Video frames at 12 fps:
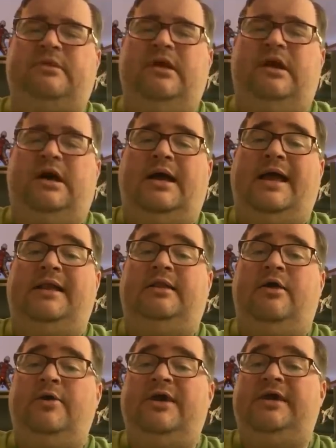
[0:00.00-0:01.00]

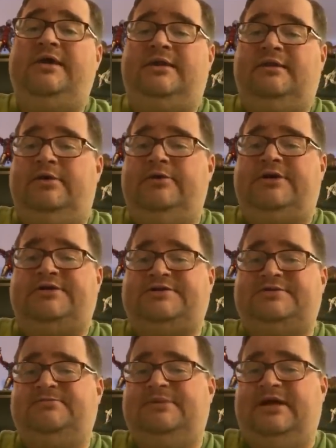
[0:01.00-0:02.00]
Hello, Ian and
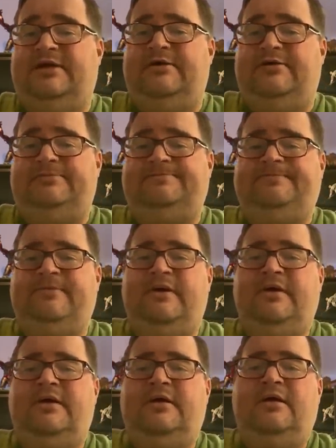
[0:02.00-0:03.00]
Lucas. Hello.
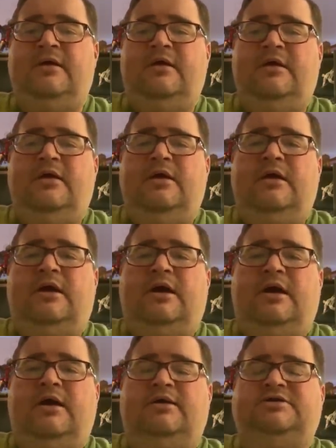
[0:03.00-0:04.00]

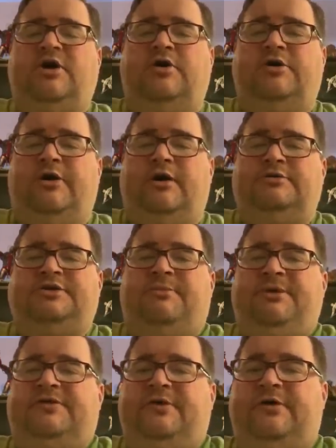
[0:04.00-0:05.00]
Talker art. We're
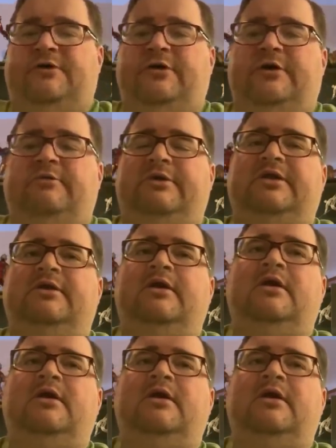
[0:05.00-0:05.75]
talking about Talker art, man.